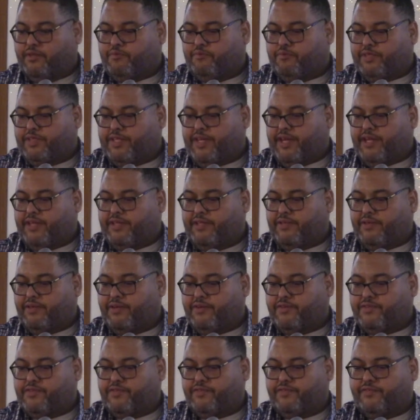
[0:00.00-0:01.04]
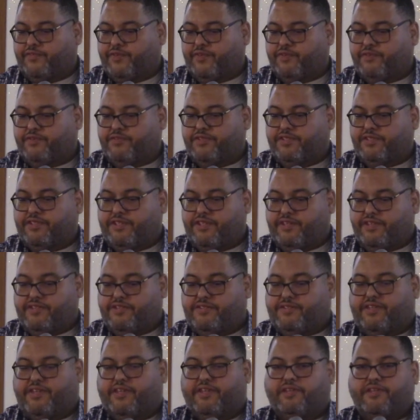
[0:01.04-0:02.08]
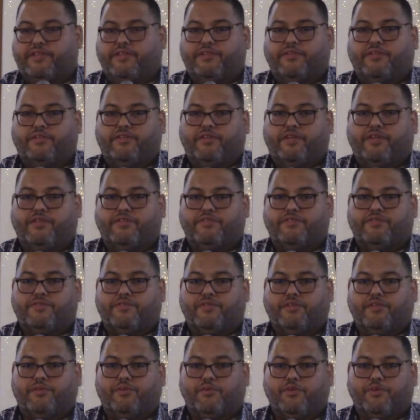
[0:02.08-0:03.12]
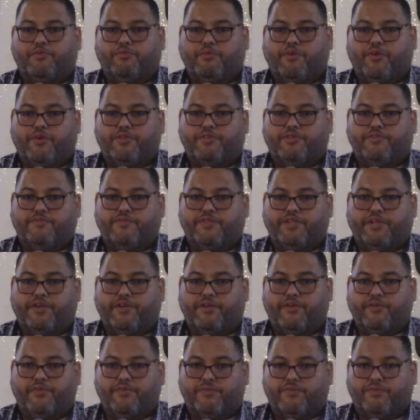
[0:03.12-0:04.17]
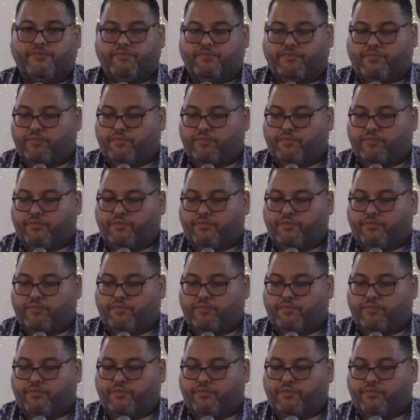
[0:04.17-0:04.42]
But that he also first descended into the lower parts of the earth.